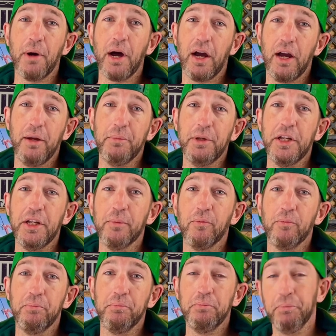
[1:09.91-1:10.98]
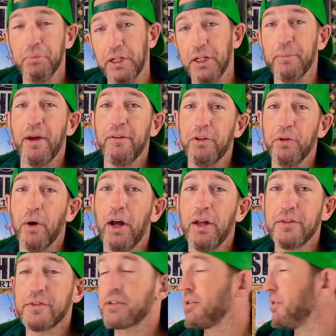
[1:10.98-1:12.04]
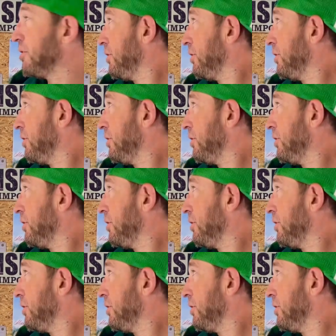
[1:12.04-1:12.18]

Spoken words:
my medium-heavy rods.